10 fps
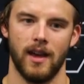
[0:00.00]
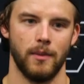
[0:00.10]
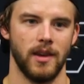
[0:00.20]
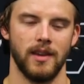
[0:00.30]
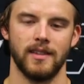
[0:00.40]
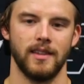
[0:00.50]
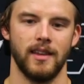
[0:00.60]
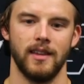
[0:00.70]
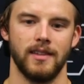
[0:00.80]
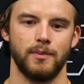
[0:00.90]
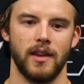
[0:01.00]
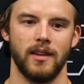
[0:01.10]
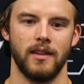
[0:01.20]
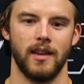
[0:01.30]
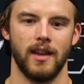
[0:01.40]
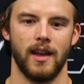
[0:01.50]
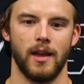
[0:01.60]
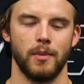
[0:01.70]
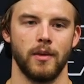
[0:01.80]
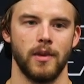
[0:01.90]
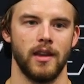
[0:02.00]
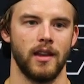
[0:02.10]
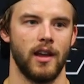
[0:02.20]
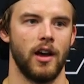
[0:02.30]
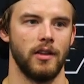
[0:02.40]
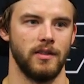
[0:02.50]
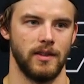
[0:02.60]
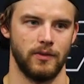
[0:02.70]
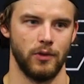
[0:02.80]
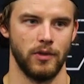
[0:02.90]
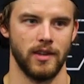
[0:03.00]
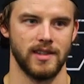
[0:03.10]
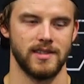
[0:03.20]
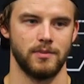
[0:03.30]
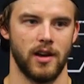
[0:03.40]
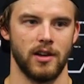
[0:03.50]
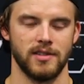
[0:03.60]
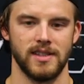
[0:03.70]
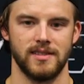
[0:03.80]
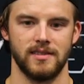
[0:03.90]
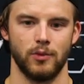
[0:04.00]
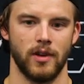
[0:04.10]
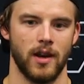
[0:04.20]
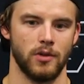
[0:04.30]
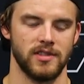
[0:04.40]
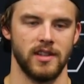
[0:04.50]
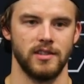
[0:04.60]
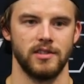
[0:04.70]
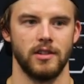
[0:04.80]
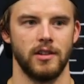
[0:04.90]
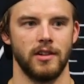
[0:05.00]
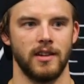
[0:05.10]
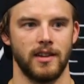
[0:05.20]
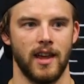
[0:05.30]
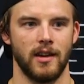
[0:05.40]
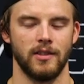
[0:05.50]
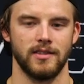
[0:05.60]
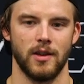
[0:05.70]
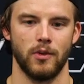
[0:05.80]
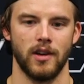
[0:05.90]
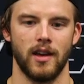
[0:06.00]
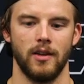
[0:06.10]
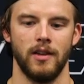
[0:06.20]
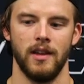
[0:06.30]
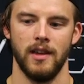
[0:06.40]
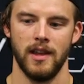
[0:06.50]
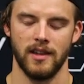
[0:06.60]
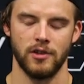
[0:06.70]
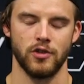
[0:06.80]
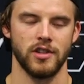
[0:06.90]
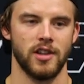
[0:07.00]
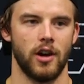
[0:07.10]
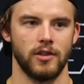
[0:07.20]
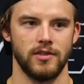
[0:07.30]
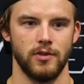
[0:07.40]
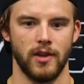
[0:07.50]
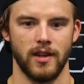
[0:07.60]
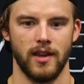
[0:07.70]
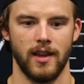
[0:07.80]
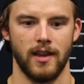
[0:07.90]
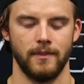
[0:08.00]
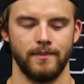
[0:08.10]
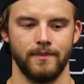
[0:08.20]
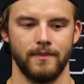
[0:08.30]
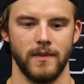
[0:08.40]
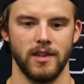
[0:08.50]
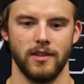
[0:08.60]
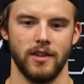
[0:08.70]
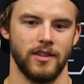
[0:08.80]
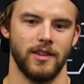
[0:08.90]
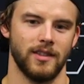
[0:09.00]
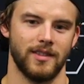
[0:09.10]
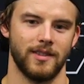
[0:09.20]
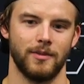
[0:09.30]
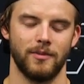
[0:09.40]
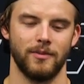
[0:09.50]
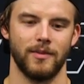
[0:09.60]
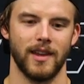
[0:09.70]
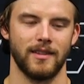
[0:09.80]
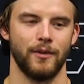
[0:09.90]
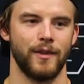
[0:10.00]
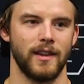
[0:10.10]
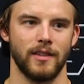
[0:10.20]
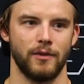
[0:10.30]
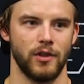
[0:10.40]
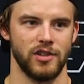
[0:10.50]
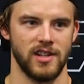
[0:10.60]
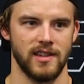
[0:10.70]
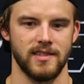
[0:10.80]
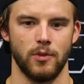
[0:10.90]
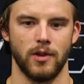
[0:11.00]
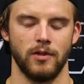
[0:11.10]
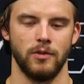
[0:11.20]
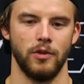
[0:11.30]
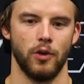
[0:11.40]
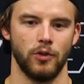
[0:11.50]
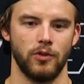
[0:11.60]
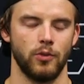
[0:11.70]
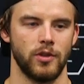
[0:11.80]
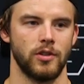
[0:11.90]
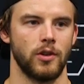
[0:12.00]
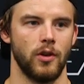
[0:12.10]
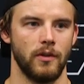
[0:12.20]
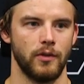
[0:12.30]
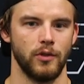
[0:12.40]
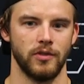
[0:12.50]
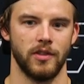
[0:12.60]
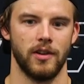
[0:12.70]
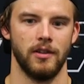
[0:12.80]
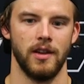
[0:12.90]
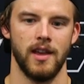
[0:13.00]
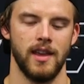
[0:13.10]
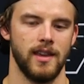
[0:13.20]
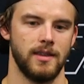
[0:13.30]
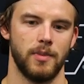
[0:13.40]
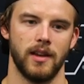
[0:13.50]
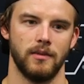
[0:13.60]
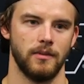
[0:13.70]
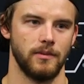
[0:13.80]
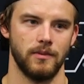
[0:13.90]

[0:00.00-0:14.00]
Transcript: I mean he's been helping me a lot through this process when I was injured. Kind of someone that you could talk to and just get some things off your chest. Someone knows what you're going through. So he's been